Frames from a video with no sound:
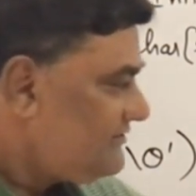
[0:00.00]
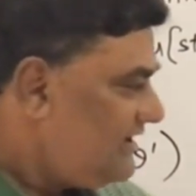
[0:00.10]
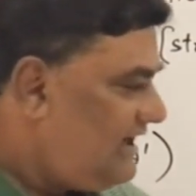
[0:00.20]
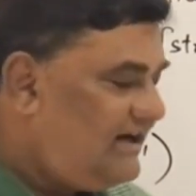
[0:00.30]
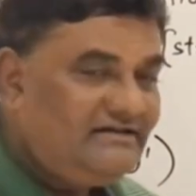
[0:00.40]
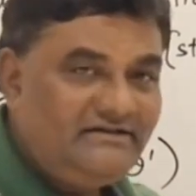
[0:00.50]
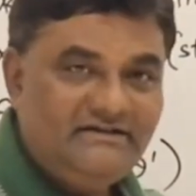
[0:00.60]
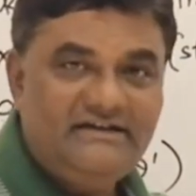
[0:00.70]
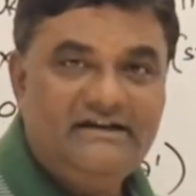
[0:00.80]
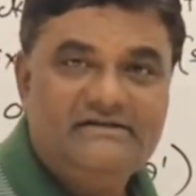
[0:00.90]
So add a
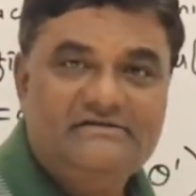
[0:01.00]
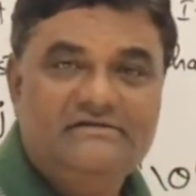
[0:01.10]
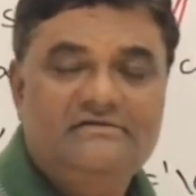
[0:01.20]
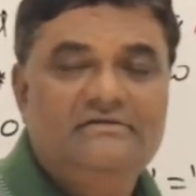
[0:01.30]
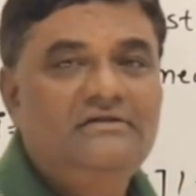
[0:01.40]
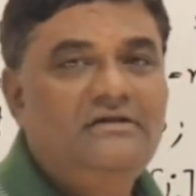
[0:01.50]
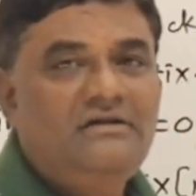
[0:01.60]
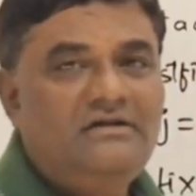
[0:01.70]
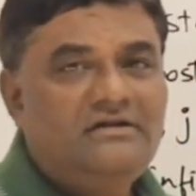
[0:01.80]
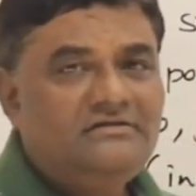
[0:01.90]
null character.
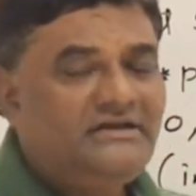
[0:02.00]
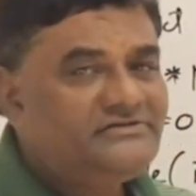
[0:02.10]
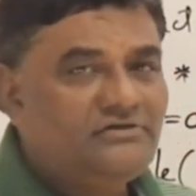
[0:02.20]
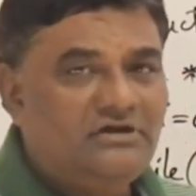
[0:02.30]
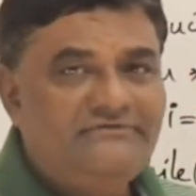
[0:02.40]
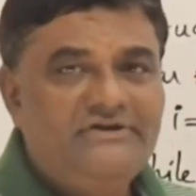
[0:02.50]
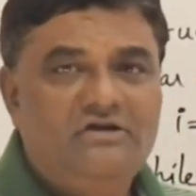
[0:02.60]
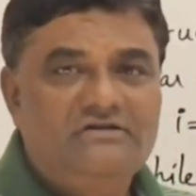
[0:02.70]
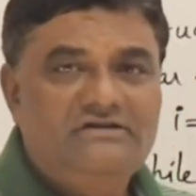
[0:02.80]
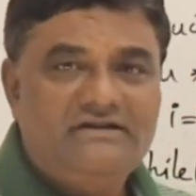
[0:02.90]
That's all. We
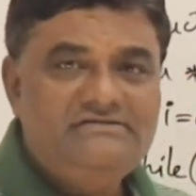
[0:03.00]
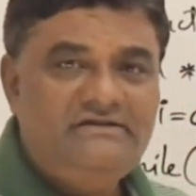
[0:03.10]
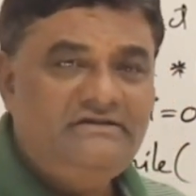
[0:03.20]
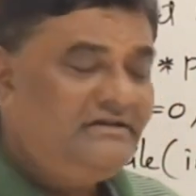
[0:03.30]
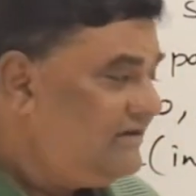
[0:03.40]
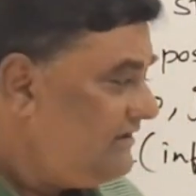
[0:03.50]
got the result.